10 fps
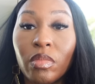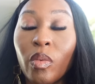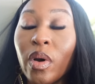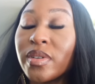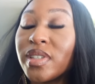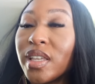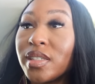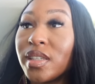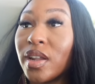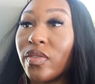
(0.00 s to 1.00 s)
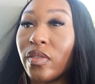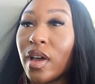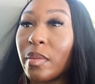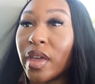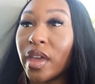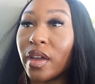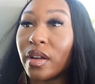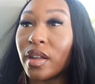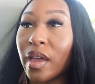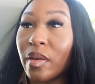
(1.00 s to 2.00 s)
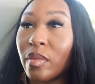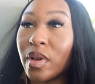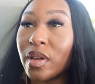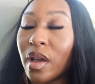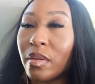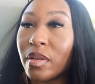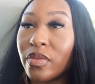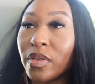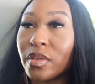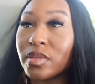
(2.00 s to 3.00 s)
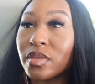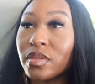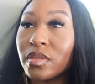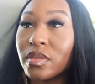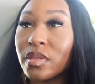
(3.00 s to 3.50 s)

But what was the incentive of coming here? Like what? I'm it just means, babe.